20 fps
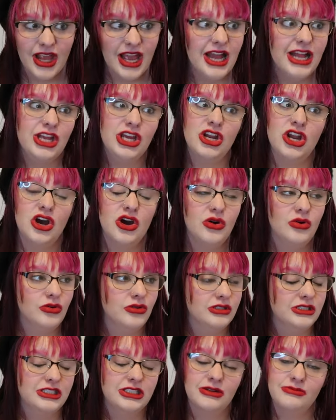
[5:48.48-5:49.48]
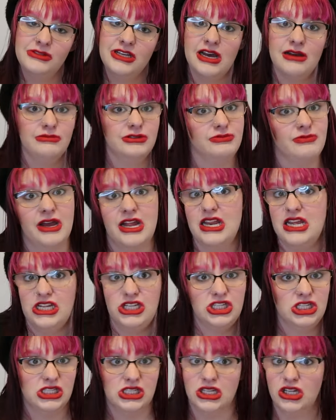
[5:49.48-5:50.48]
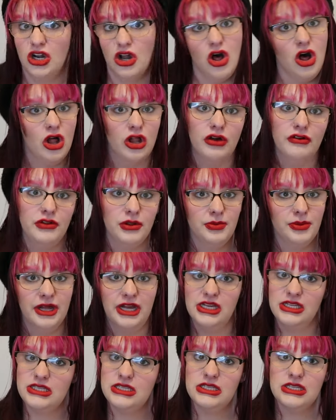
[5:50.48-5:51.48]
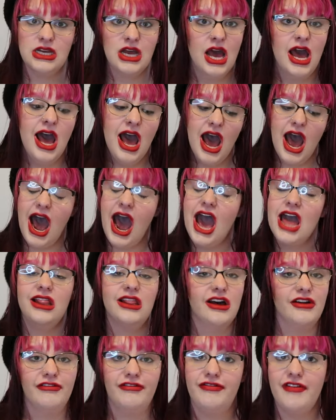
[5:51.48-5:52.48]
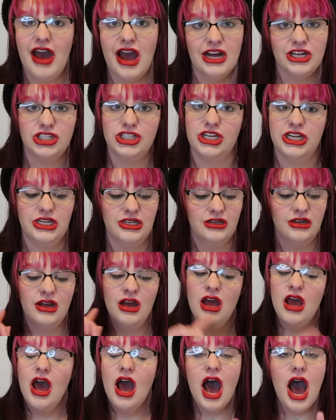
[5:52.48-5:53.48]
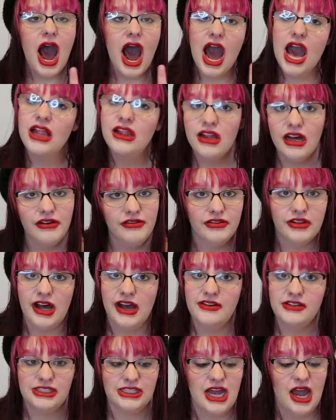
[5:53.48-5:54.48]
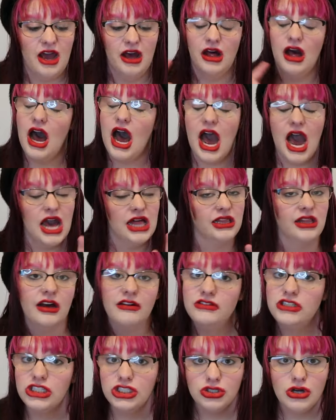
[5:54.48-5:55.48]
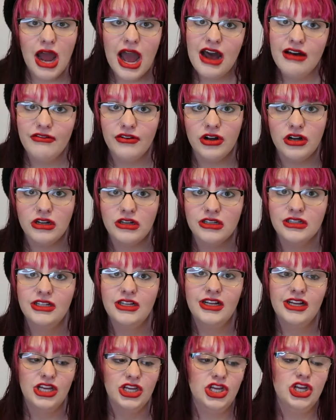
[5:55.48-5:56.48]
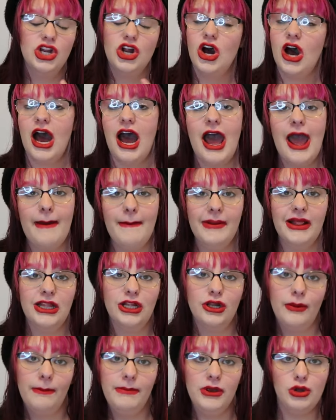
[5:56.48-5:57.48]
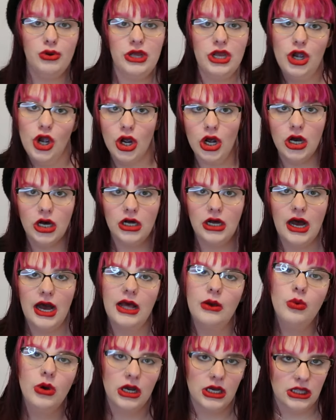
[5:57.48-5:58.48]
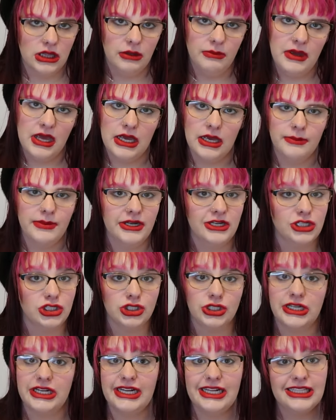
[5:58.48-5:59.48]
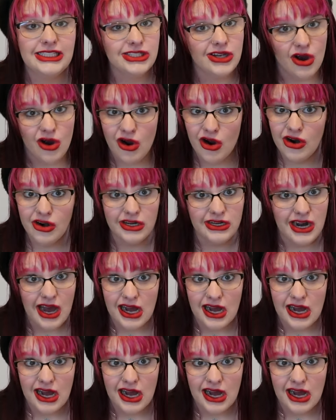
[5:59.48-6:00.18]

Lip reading: And you know, sometimes my niche is a little all over the place. I love fashion. I love lifestyle. I love to travel. You know, I'm a little beauty girl. I work in the makeup industry. It's hard